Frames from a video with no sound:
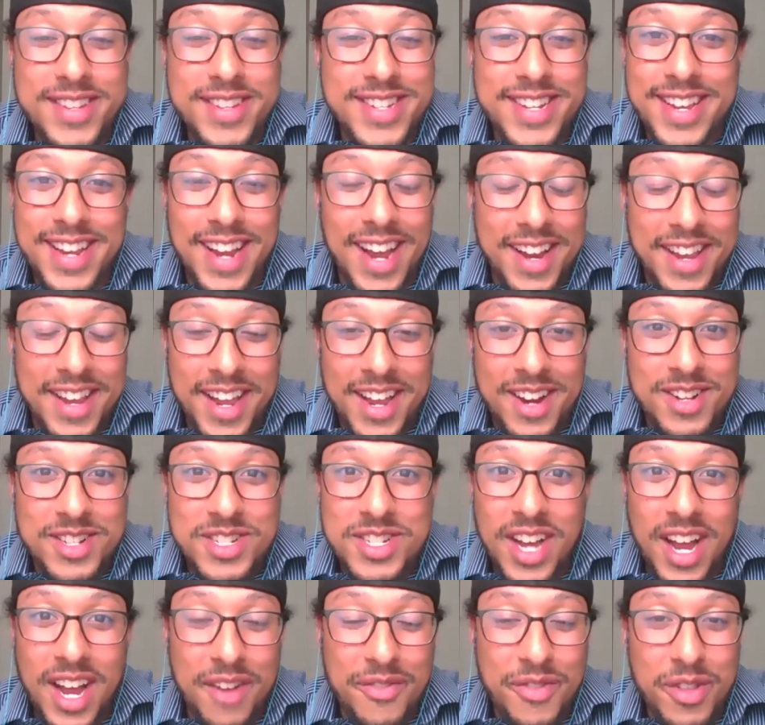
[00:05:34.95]
He can knock down a
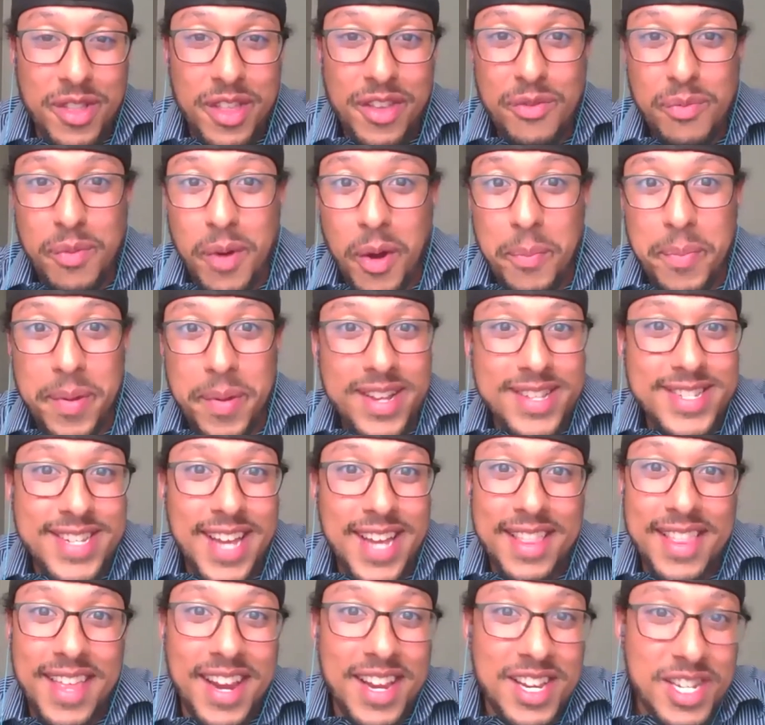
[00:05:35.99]
shot if you leave him open. He's got
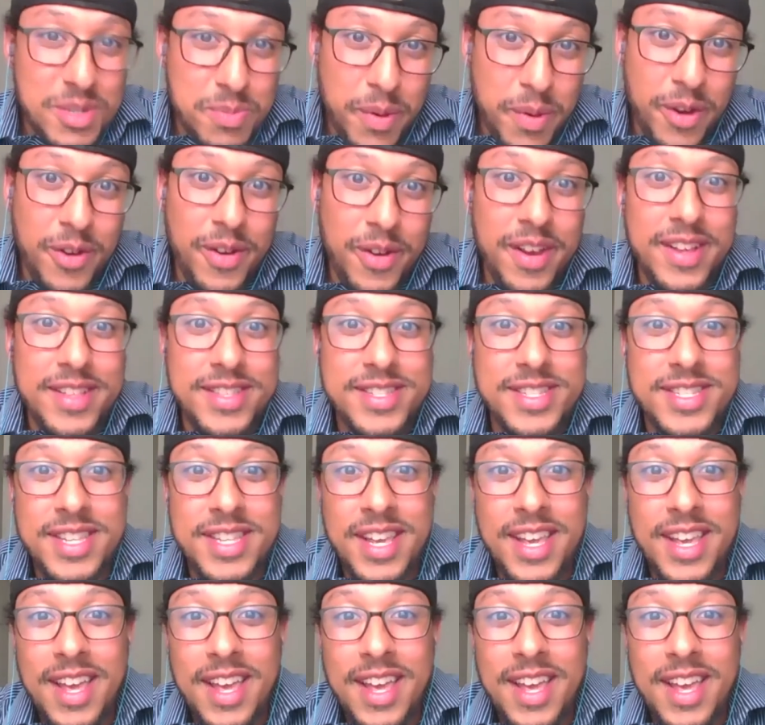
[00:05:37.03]
that experience